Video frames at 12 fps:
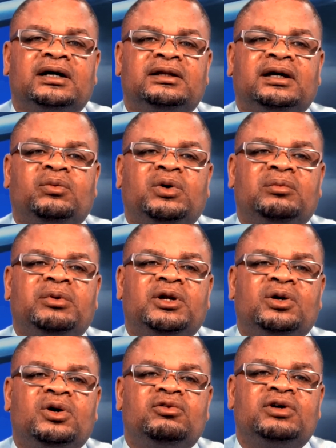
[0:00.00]
there will be
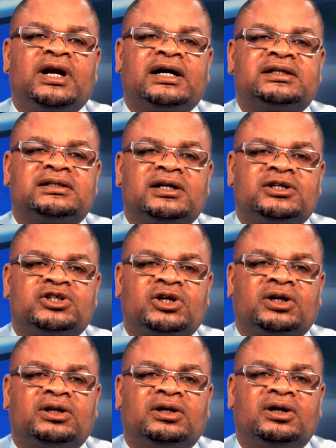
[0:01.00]
no
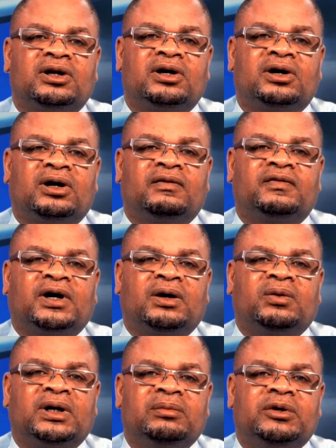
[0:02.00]
relaxation of
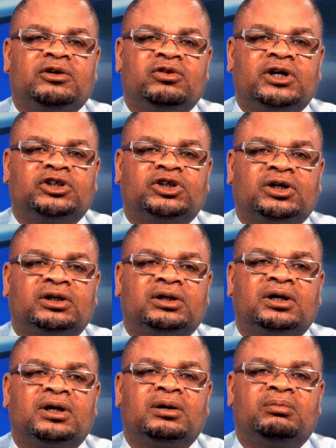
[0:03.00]
our
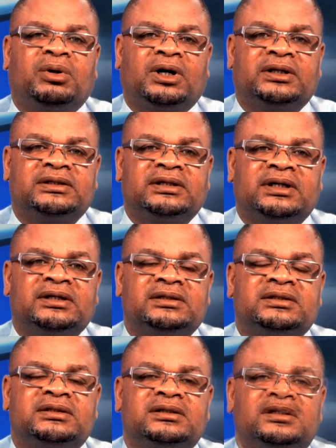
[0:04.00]
immigration
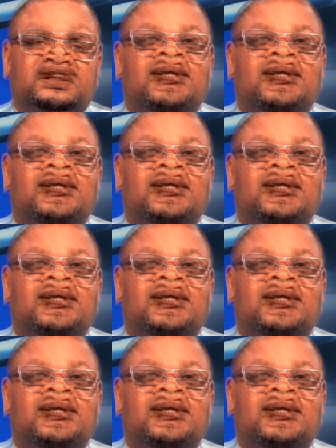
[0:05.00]
policies.